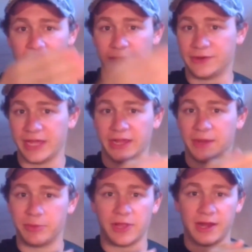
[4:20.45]
they'll kick
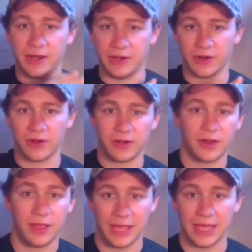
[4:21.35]
up a lot of dirt
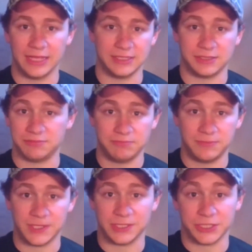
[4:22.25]
as
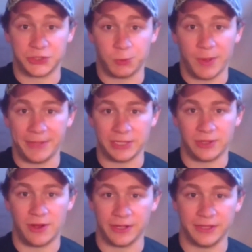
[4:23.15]
they're just swimming along,